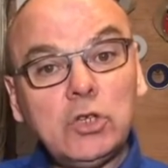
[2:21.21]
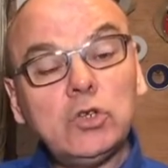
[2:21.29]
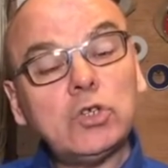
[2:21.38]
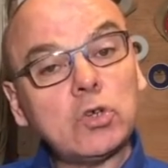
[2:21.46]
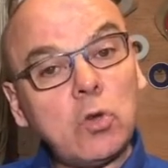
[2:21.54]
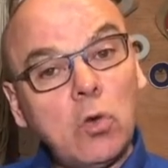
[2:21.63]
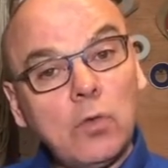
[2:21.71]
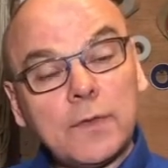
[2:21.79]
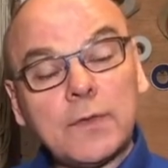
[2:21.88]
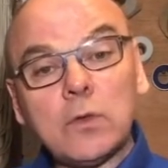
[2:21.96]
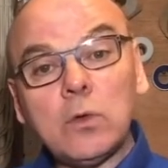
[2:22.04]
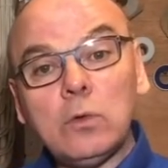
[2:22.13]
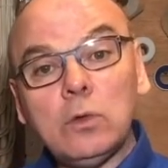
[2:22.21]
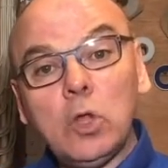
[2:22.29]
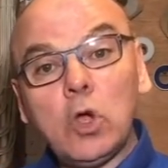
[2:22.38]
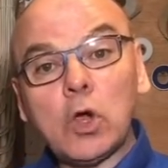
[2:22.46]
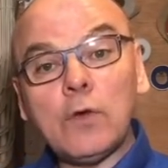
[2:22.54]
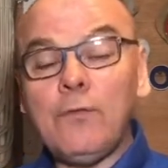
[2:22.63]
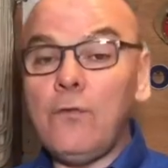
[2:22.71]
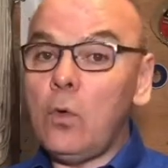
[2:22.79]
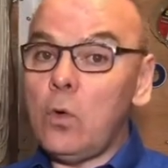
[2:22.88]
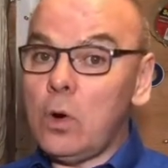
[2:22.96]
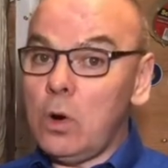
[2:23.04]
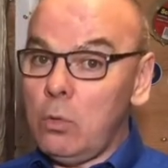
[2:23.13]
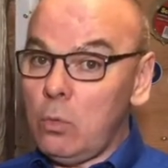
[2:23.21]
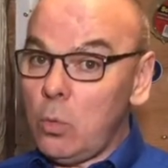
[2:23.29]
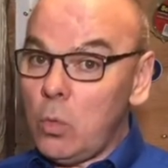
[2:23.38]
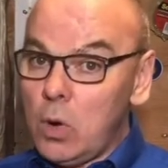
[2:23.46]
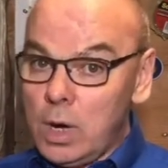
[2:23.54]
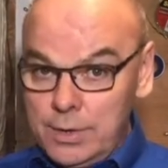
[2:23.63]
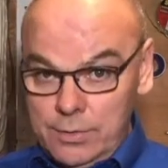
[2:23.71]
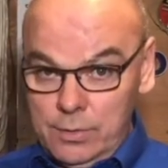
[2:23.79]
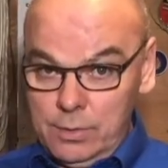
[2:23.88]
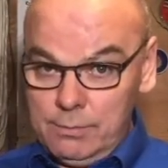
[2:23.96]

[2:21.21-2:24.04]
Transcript: you should also look for water.